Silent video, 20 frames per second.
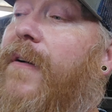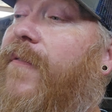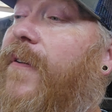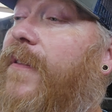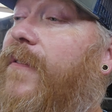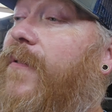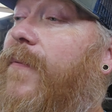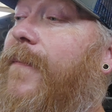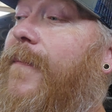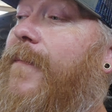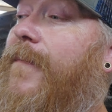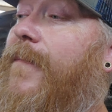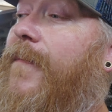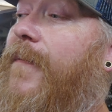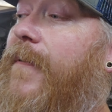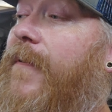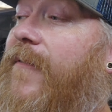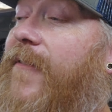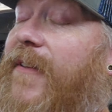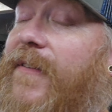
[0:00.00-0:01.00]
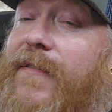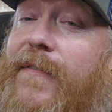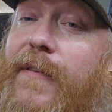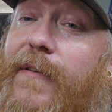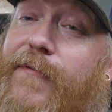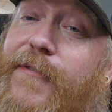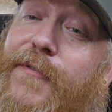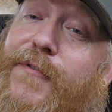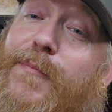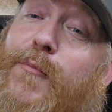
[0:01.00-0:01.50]

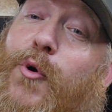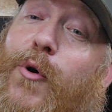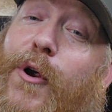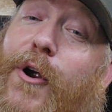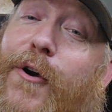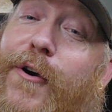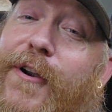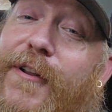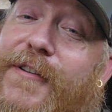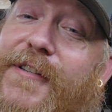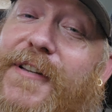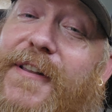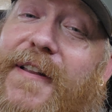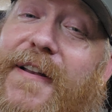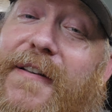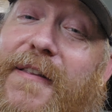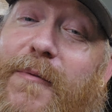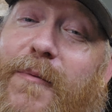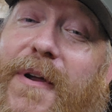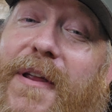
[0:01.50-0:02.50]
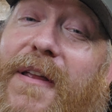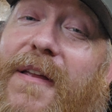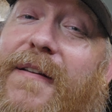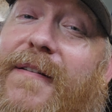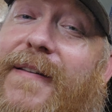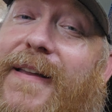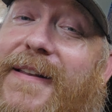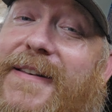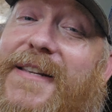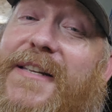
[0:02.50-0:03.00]
If there's more carnage in there than we
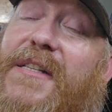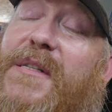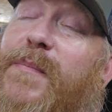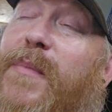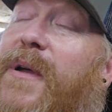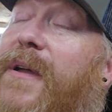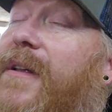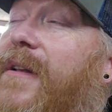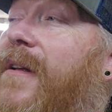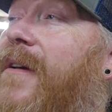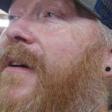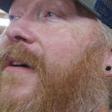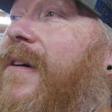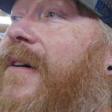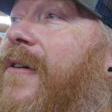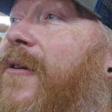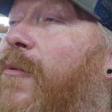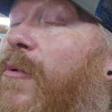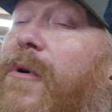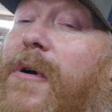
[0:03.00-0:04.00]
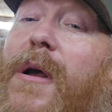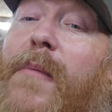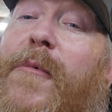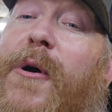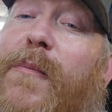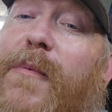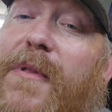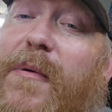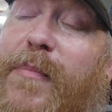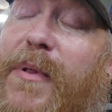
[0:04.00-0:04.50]
anticipate, we'll come
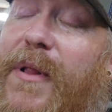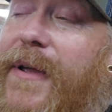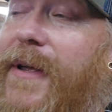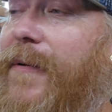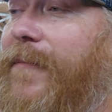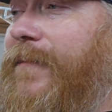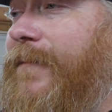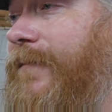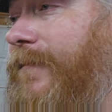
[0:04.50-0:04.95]
up with a plan.